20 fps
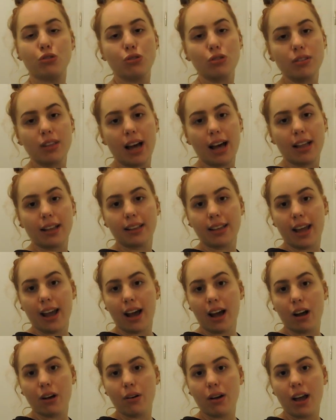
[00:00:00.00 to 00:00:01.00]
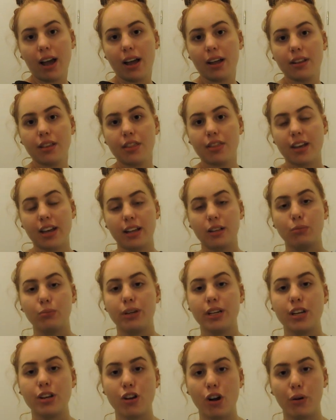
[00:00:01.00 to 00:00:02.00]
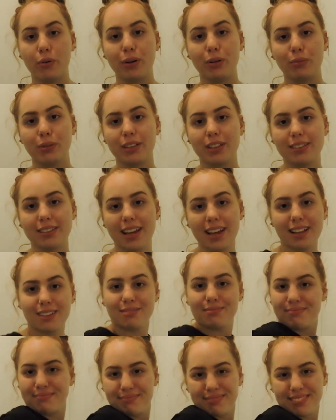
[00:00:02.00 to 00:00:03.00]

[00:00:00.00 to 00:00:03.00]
do that now, and then we go in with the tan.